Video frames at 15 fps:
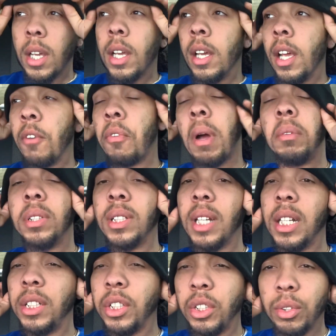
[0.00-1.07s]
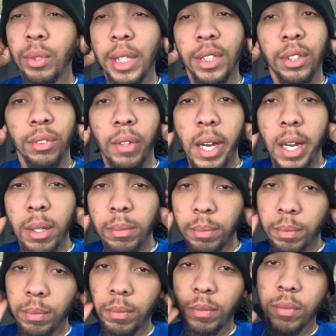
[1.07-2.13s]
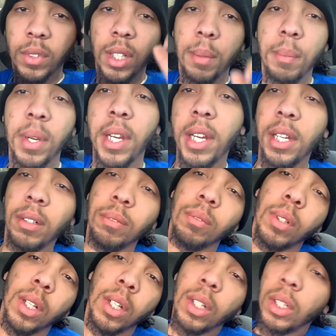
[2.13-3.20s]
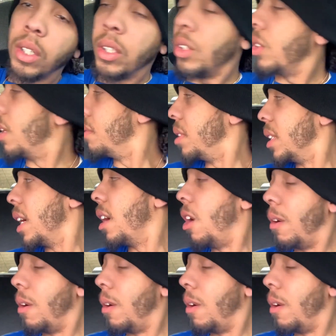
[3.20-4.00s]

If I was in that situation, right? Me, you know what I'm saying?